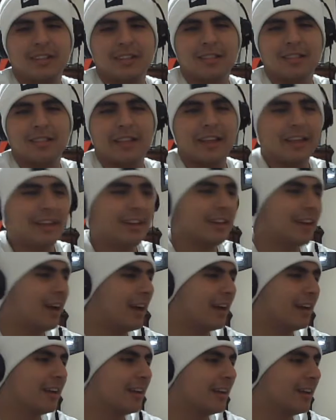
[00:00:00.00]
Like,
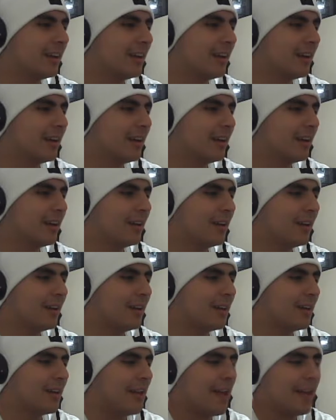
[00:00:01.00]

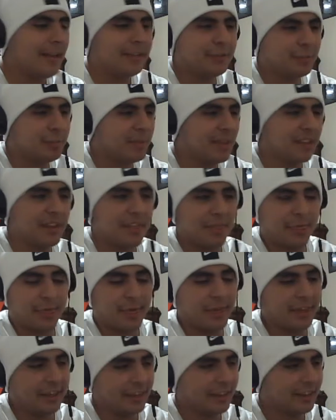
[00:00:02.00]
it's been a
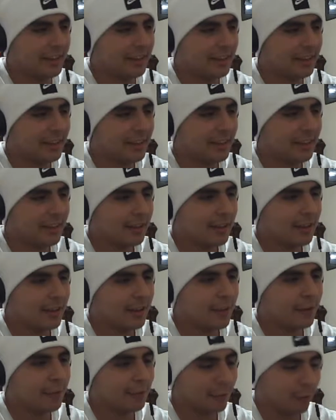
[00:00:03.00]
thing
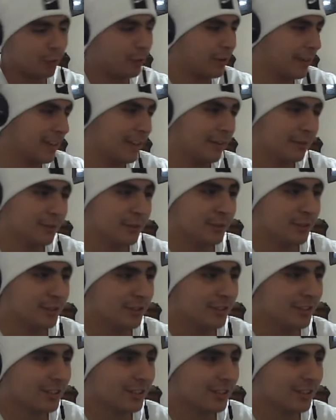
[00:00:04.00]
forever.